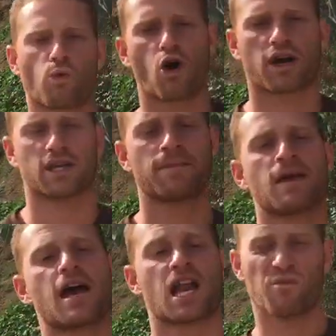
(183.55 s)
I'm walking,
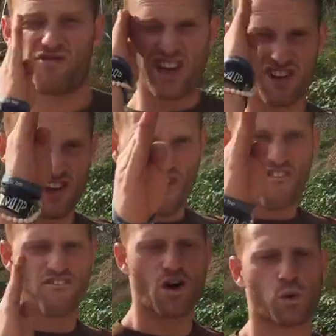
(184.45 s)
and I'm very
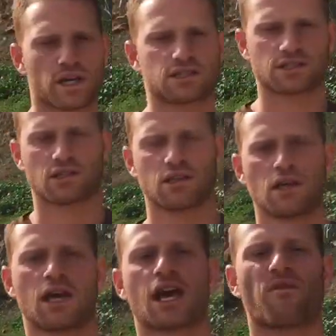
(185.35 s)
focused.
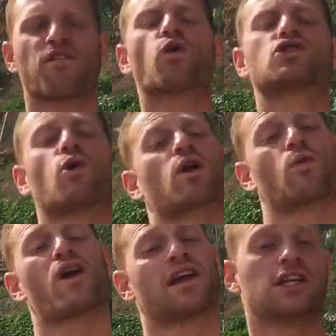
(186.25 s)
And I'm focused on what
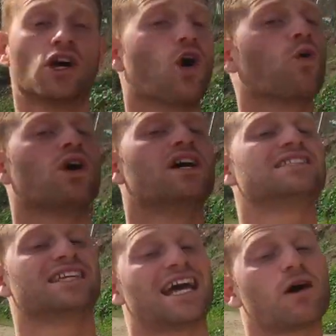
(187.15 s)
I want, and I know
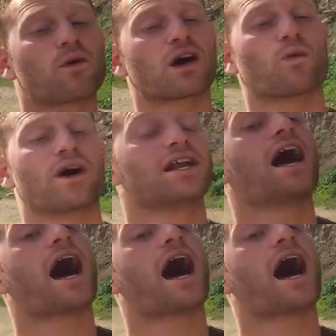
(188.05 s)
to get what I want,